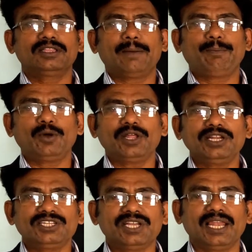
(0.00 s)
the
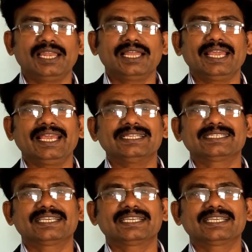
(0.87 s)
potential is